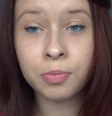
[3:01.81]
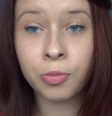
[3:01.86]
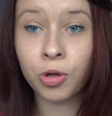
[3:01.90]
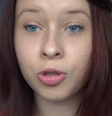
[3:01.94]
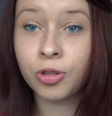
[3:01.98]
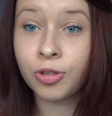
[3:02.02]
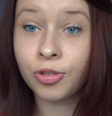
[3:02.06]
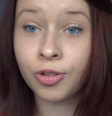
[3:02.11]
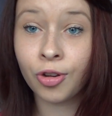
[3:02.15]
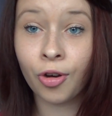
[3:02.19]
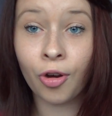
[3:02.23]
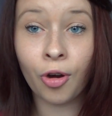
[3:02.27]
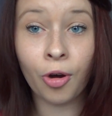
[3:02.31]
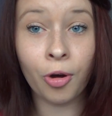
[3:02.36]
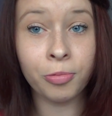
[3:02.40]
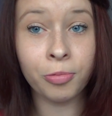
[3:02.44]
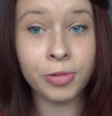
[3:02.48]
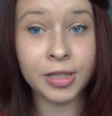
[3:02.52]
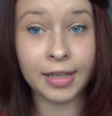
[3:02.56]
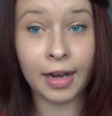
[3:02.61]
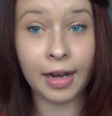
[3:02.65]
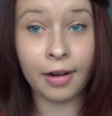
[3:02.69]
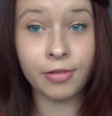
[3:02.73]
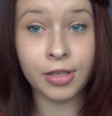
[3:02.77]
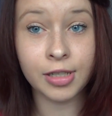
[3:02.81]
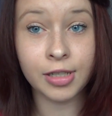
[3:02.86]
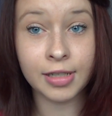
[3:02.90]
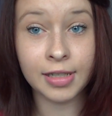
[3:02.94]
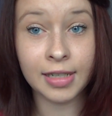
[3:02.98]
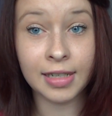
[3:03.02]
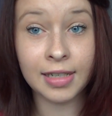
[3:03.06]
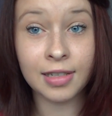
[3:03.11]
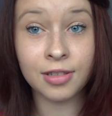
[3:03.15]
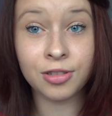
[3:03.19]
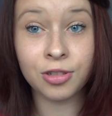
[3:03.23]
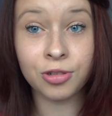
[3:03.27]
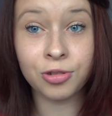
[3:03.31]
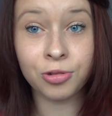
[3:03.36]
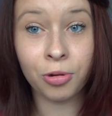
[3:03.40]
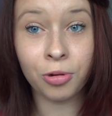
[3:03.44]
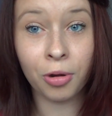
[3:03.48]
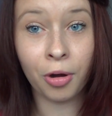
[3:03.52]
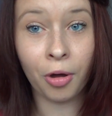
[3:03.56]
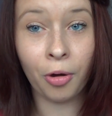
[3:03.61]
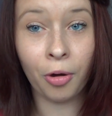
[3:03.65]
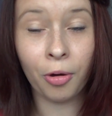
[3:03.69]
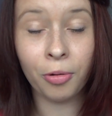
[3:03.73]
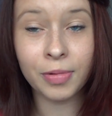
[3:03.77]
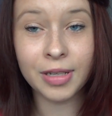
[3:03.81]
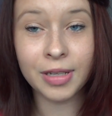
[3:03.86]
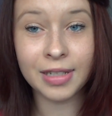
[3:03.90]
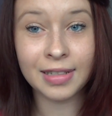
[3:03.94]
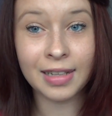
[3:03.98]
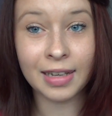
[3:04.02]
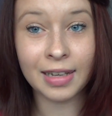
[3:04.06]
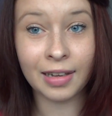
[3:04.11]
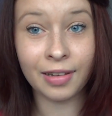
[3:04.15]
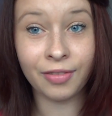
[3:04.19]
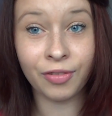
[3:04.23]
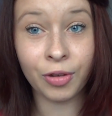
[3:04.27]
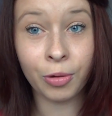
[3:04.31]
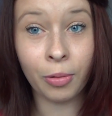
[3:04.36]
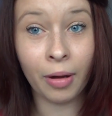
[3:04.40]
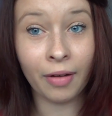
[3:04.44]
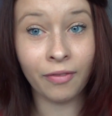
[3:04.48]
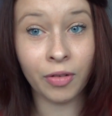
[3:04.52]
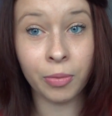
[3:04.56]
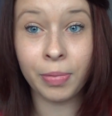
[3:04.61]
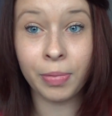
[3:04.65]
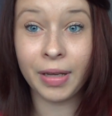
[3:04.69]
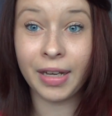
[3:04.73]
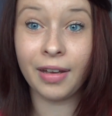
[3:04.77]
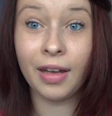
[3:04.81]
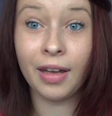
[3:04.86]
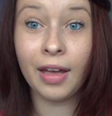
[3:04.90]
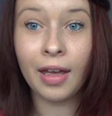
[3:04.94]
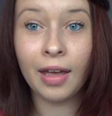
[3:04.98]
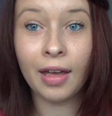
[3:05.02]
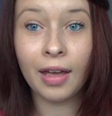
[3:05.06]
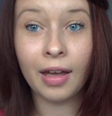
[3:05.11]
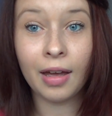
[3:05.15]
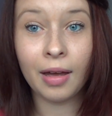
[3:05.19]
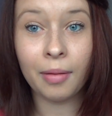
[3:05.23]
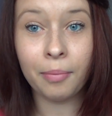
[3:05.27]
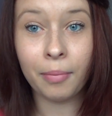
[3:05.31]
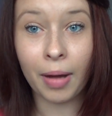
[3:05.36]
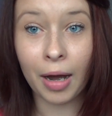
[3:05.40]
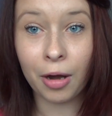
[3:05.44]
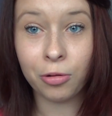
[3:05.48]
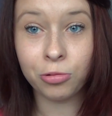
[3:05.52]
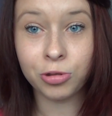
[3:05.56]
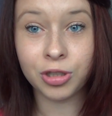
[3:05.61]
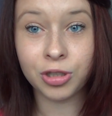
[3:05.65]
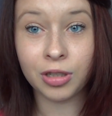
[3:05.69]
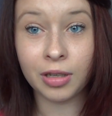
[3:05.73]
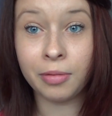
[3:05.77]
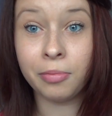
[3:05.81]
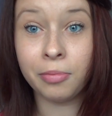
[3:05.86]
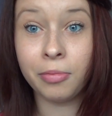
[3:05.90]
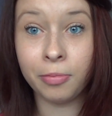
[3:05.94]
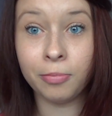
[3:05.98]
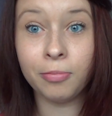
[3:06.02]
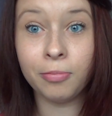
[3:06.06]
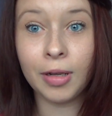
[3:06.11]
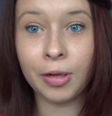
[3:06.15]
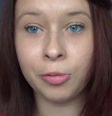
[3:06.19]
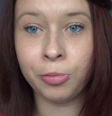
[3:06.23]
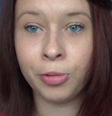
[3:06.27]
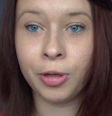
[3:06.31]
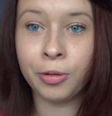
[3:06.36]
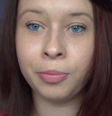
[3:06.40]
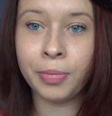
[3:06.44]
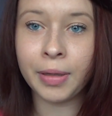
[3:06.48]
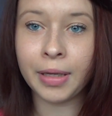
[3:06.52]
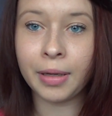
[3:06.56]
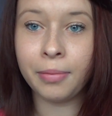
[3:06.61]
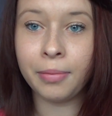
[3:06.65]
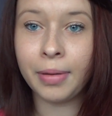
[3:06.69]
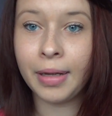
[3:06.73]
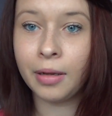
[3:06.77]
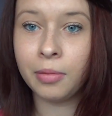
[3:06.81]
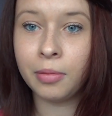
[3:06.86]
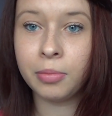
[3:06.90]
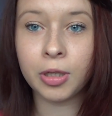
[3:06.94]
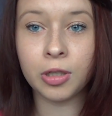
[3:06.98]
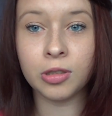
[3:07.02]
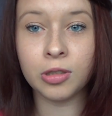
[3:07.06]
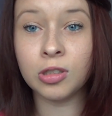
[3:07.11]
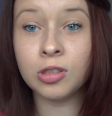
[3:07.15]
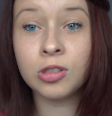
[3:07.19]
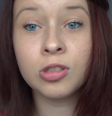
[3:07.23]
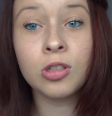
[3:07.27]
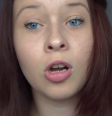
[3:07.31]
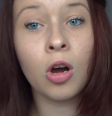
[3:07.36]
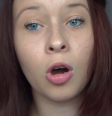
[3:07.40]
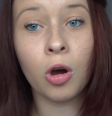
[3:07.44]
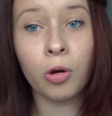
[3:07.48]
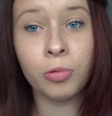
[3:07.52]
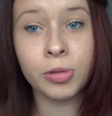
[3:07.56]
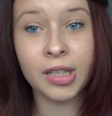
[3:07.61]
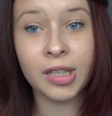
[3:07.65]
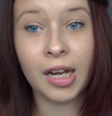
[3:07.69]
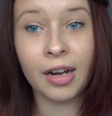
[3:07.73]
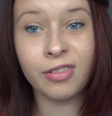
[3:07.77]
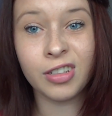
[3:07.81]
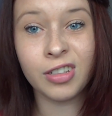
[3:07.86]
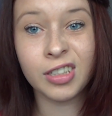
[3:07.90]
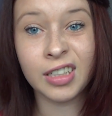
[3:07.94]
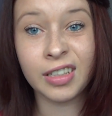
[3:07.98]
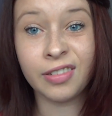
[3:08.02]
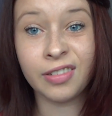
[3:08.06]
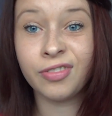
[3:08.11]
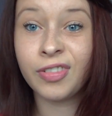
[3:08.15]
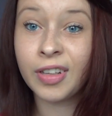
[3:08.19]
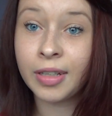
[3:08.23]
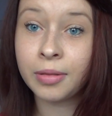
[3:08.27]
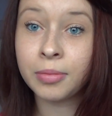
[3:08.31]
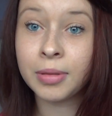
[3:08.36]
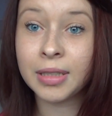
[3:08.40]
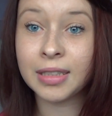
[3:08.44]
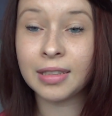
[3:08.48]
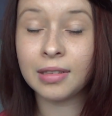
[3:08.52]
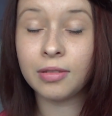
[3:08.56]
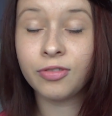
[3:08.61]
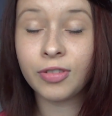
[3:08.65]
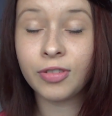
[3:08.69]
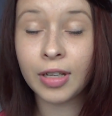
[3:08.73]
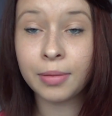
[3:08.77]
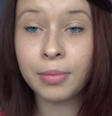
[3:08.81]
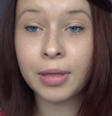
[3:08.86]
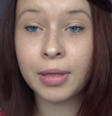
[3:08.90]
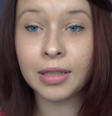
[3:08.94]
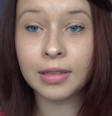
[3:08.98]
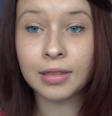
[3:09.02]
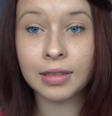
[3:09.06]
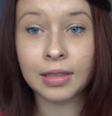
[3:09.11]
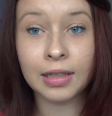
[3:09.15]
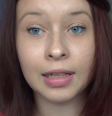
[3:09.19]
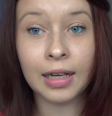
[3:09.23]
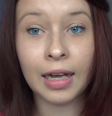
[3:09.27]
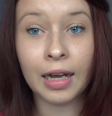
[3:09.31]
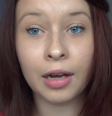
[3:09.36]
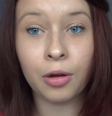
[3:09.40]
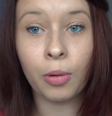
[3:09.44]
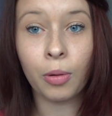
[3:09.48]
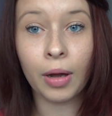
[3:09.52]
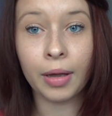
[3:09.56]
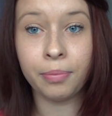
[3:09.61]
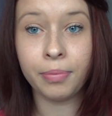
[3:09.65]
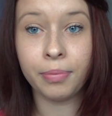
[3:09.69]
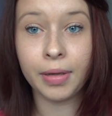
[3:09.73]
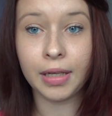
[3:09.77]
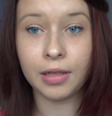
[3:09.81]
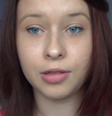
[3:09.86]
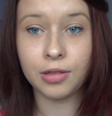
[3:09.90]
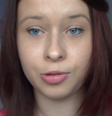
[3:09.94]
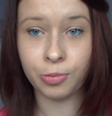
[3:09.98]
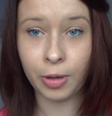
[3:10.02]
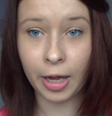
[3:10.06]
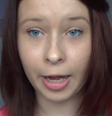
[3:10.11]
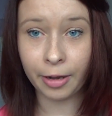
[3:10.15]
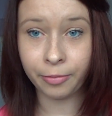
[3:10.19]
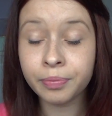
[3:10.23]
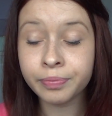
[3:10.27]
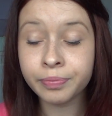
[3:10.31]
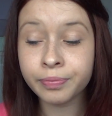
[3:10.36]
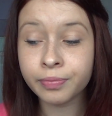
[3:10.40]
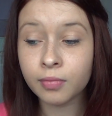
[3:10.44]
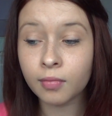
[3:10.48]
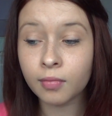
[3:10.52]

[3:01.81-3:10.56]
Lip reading: but it's not always guaranteed, so don't always think if you have a big mouse it will be a male, because it's not always guaranteed. Females can get quite big as well.